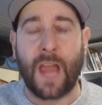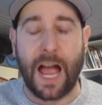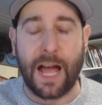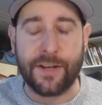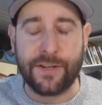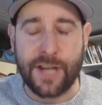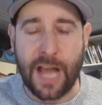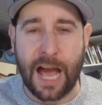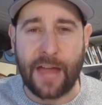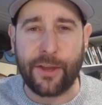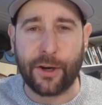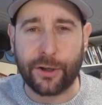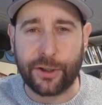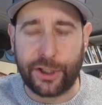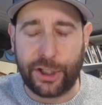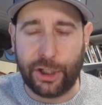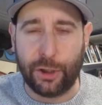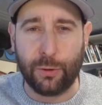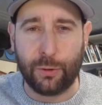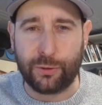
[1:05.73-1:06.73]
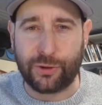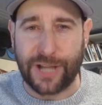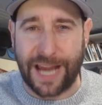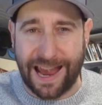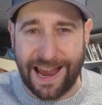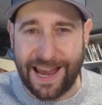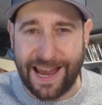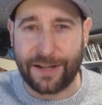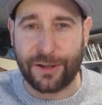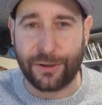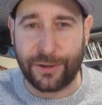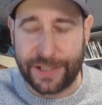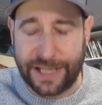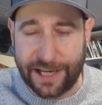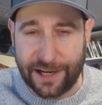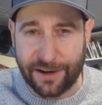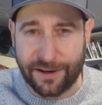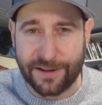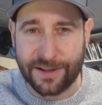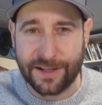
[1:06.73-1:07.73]
Another huge angle
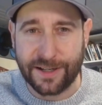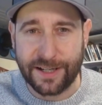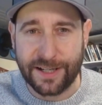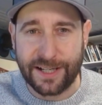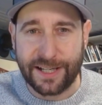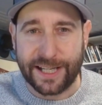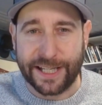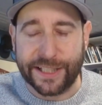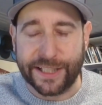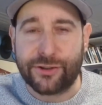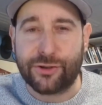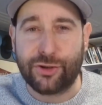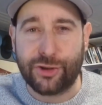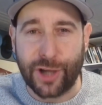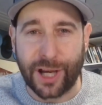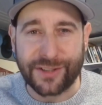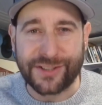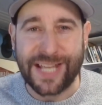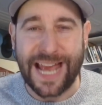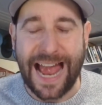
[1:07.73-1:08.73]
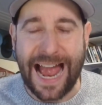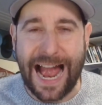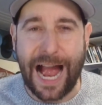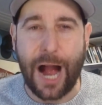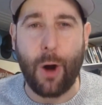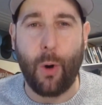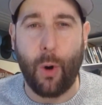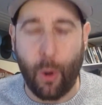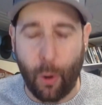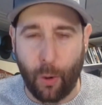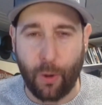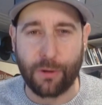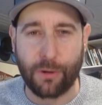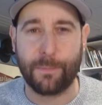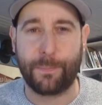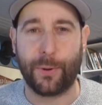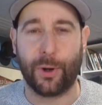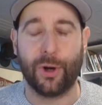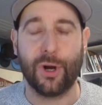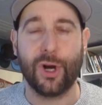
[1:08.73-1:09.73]
here is just how
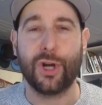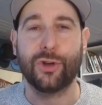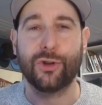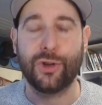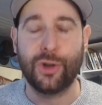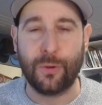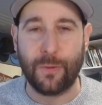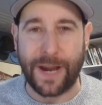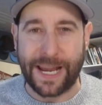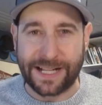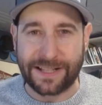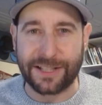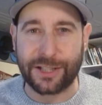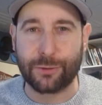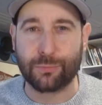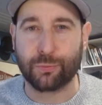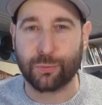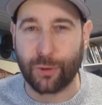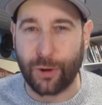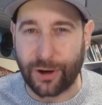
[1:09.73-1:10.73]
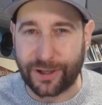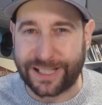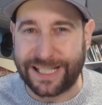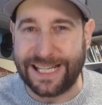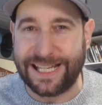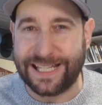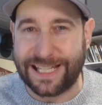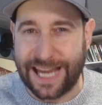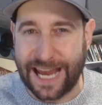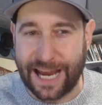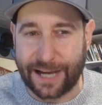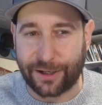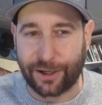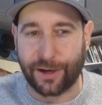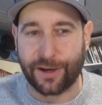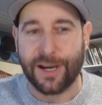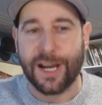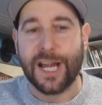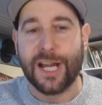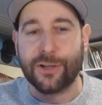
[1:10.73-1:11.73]
horrible New England rookie
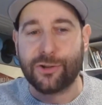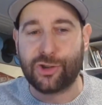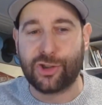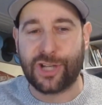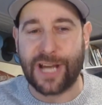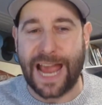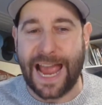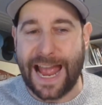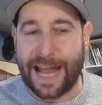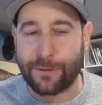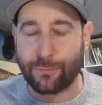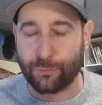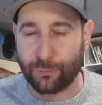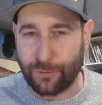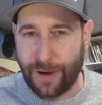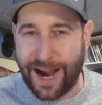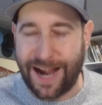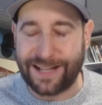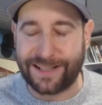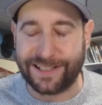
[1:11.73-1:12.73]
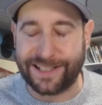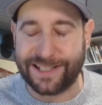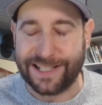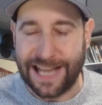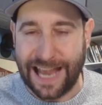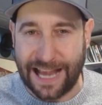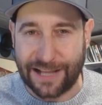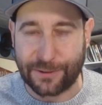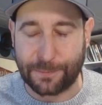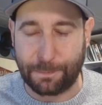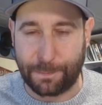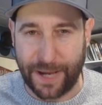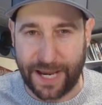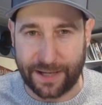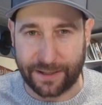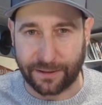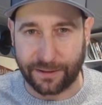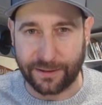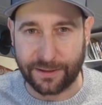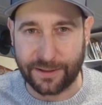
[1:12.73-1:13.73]
kicker Chad Ryland has
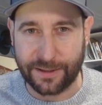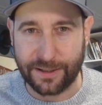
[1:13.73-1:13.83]
been.